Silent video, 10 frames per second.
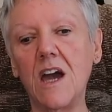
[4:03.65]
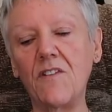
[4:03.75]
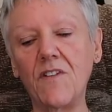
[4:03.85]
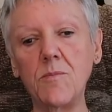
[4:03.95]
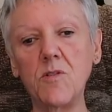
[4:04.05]

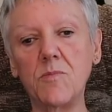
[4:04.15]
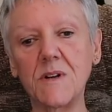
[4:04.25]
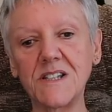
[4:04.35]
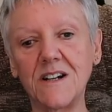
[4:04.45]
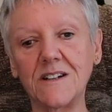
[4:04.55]
If I move
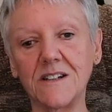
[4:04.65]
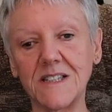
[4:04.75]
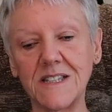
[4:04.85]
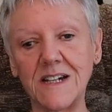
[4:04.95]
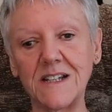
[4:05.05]
my target
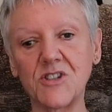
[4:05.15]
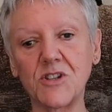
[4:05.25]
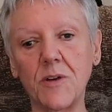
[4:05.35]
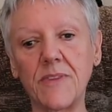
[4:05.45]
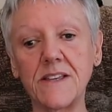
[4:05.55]
to nine
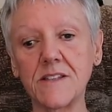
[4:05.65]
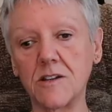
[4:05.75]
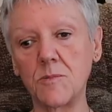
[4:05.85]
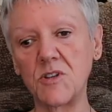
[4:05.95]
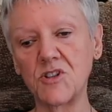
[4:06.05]
stone, that's
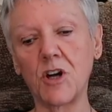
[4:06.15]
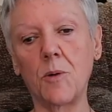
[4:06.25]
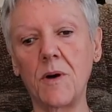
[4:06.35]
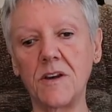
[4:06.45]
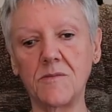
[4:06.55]
going to be the
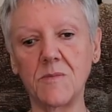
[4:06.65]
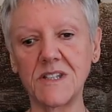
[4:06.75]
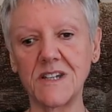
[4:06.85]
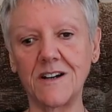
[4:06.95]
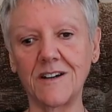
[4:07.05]
top end of my
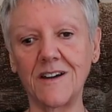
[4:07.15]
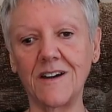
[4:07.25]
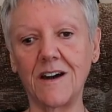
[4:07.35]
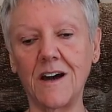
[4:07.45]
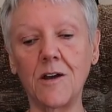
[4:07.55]
target.
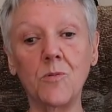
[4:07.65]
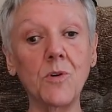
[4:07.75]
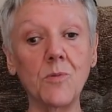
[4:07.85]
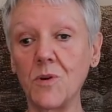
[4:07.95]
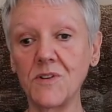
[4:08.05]
And I
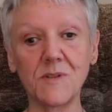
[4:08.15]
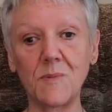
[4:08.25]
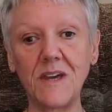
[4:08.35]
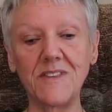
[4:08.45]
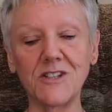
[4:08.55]
wouldn't want to
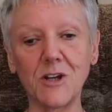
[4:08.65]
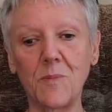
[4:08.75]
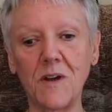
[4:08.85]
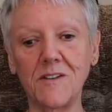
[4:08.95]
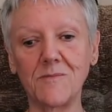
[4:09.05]
be in the
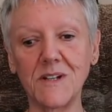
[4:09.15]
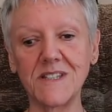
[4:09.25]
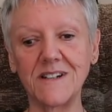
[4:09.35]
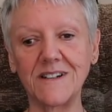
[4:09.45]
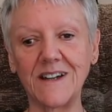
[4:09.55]
top end of my
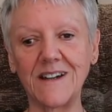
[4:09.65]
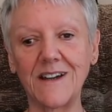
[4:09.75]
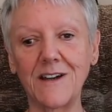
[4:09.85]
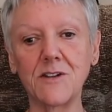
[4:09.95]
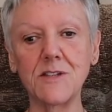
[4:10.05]
target
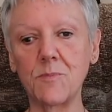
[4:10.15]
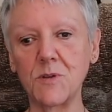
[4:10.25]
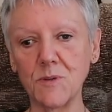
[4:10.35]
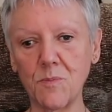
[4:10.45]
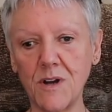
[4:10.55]
because it
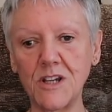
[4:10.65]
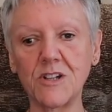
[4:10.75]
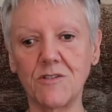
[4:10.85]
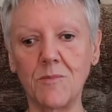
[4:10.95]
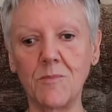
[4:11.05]
puts
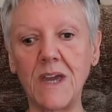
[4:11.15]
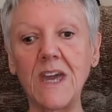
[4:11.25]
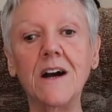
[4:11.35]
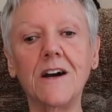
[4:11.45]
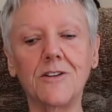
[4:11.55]
pressure on me
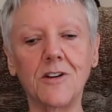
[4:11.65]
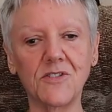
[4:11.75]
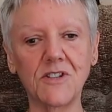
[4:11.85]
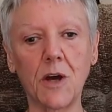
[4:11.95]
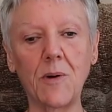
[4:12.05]

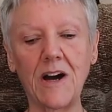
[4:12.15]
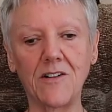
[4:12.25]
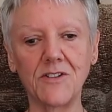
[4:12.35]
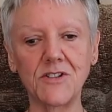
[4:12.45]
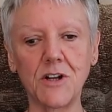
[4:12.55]
not to go out
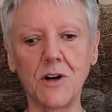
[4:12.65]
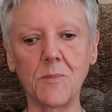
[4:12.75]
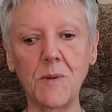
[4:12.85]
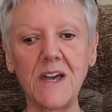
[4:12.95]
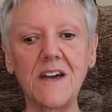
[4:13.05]
of the top.
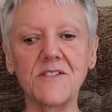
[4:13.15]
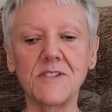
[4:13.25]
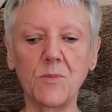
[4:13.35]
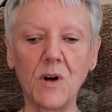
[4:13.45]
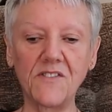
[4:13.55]

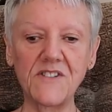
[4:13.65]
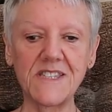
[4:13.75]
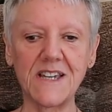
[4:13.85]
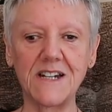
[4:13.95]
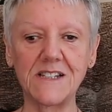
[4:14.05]
So what I've
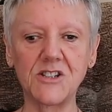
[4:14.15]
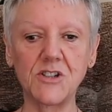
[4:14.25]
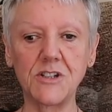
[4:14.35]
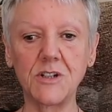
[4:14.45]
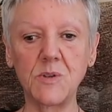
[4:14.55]
decided to
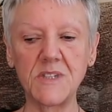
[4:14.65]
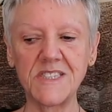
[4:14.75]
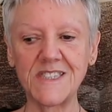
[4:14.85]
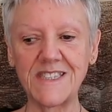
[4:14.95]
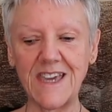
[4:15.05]
do is
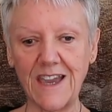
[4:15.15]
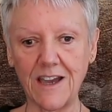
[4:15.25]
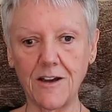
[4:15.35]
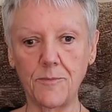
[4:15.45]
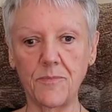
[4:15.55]

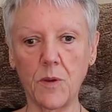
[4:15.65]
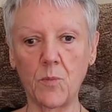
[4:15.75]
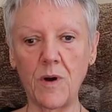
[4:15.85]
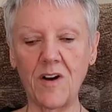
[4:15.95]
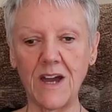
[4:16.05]
stick
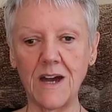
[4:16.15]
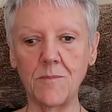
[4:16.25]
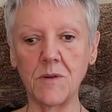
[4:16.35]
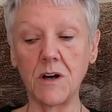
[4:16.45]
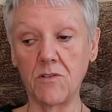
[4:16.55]
where I
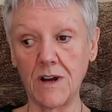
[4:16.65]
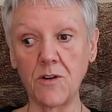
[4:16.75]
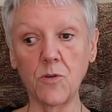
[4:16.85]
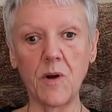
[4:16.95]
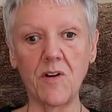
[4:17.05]
am,
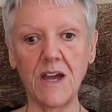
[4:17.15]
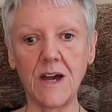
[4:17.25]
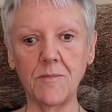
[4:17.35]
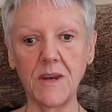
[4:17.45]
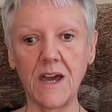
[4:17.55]
around where I
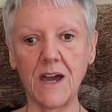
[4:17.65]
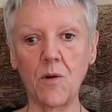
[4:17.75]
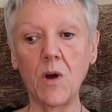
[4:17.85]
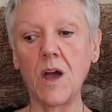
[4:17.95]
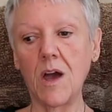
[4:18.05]
am now,
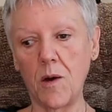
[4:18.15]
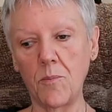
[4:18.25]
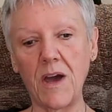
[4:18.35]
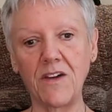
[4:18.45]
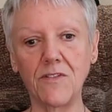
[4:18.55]
and
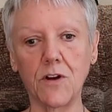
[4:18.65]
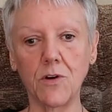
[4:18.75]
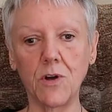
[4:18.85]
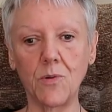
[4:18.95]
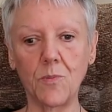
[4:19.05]
pay for
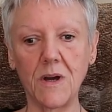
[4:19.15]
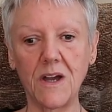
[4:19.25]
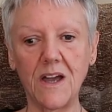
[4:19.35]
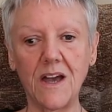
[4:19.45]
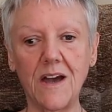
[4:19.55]
group
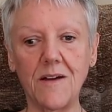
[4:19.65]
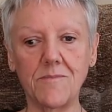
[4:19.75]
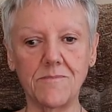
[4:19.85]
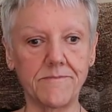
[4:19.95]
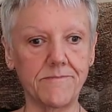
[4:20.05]

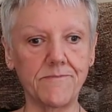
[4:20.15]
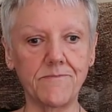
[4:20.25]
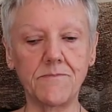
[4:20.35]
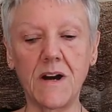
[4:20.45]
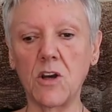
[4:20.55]

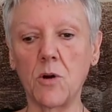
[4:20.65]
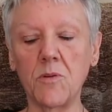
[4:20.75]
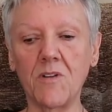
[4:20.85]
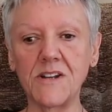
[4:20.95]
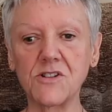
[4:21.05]
might not be
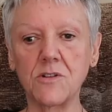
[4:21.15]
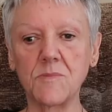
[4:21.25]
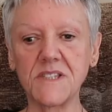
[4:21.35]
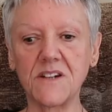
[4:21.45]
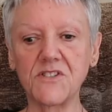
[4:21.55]
right to call
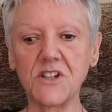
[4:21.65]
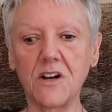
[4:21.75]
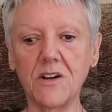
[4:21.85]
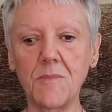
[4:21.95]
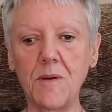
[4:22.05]
myself a
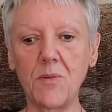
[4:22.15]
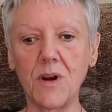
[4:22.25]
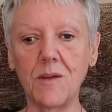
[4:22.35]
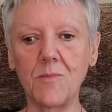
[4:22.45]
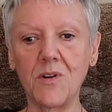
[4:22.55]
target member
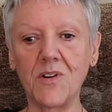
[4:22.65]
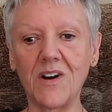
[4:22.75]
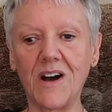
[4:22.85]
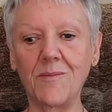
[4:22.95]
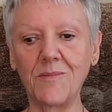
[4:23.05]
anymore.
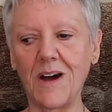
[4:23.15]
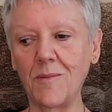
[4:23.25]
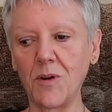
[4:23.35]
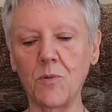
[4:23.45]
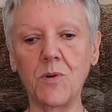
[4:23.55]
I'm,
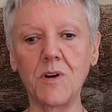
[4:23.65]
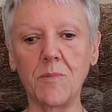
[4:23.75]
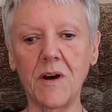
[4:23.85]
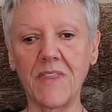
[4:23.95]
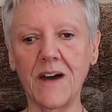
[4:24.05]
I'm not worried
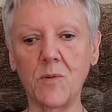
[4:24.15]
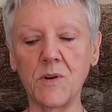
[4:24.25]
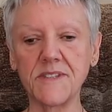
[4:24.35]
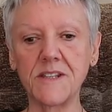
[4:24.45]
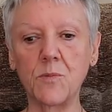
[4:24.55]
about that.
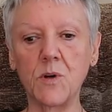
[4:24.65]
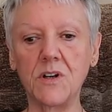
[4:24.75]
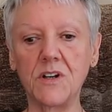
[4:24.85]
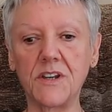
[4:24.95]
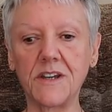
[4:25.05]
What's in a
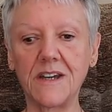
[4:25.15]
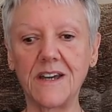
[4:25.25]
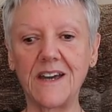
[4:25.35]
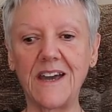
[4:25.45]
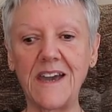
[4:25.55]
word?
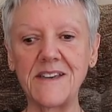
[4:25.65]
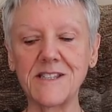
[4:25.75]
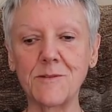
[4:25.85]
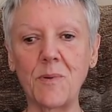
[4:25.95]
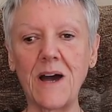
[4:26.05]

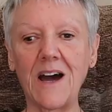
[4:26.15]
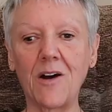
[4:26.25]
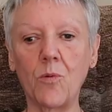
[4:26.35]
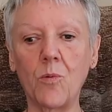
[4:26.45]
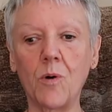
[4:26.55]
It's
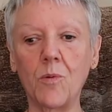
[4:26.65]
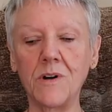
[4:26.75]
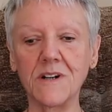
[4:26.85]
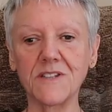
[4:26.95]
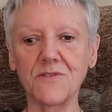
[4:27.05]
about what
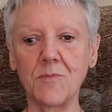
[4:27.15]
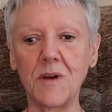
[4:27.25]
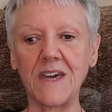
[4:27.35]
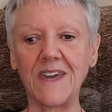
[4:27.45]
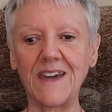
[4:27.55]
works for
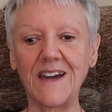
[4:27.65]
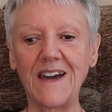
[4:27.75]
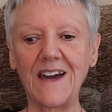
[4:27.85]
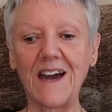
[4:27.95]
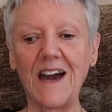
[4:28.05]
me,
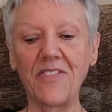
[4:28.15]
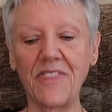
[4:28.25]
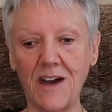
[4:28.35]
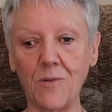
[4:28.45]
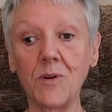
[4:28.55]
and
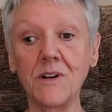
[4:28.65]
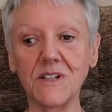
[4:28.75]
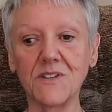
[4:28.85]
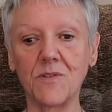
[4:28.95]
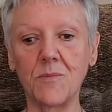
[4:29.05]
that
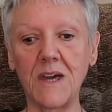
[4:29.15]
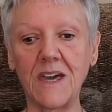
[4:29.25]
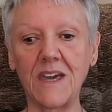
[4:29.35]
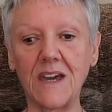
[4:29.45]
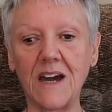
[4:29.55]
works for
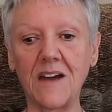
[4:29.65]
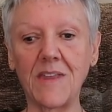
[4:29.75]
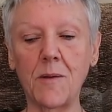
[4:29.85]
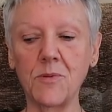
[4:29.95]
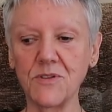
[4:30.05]
me, and
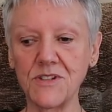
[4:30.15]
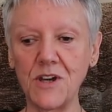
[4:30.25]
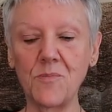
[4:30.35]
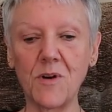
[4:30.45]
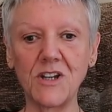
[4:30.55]
that puts
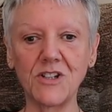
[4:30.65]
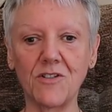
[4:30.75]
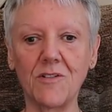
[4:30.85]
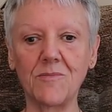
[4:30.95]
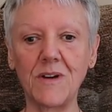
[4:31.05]
no pressure
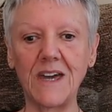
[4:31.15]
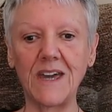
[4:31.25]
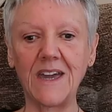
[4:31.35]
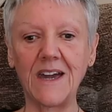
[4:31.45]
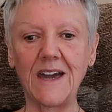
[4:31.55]
on me.